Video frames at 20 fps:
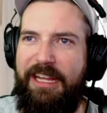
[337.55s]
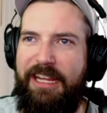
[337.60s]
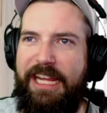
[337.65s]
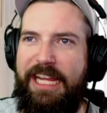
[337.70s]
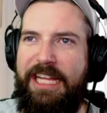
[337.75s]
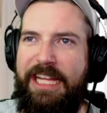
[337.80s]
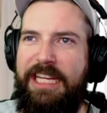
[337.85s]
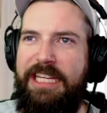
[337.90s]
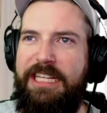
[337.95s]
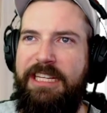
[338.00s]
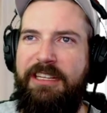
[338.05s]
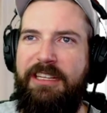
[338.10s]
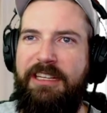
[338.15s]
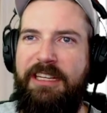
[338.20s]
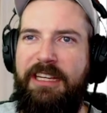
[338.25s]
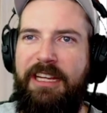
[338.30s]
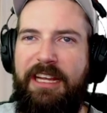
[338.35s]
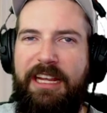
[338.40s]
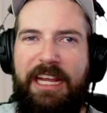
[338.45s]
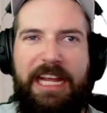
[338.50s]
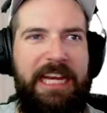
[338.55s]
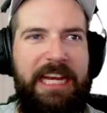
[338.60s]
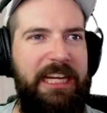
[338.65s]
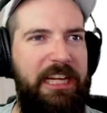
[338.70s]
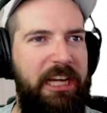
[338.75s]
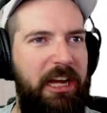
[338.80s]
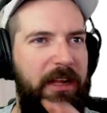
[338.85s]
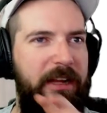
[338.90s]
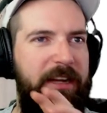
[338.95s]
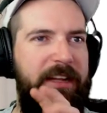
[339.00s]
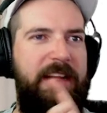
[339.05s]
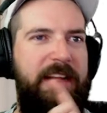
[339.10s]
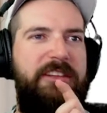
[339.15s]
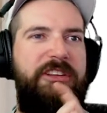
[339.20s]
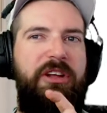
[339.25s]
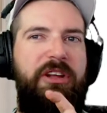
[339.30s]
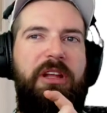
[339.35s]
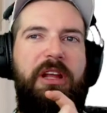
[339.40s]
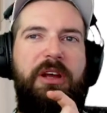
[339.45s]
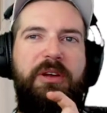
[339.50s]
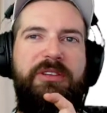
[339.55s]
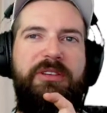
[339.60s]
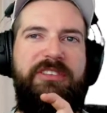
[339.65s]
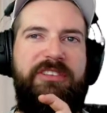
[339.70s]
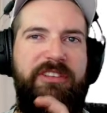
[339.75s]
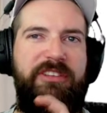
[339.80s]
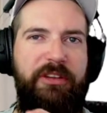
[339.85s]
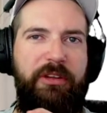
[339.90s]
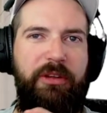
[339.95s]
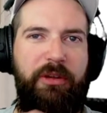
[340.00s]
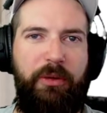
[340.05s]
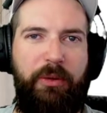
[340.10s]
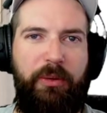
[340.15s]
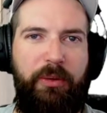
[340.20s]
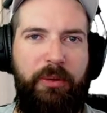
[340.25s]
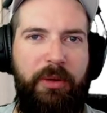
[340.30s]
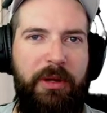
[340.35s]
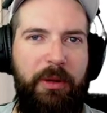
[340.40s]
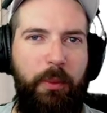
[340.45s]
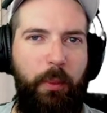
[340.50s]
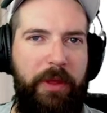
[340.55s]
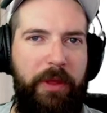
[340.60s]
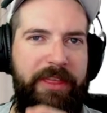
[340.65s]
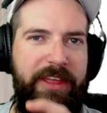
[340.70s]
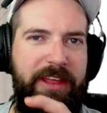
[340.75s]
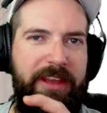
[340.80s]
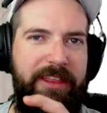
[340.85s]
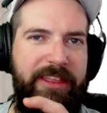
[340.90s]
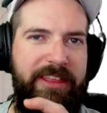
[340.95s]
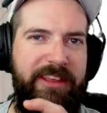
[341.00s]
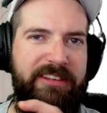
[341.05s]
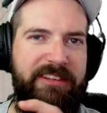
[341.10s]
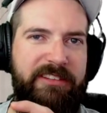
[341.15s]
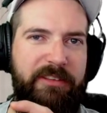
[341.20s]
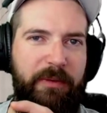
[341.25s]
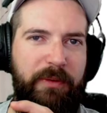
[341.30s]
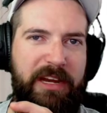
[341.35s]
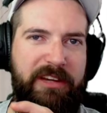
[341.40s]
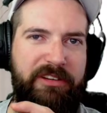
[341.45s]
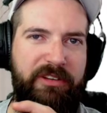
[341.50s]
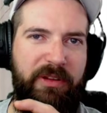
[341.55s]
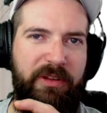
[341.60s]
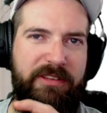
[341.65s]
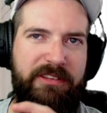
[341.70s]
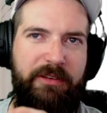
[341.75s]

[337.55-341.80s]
any color that's close to within this threshold.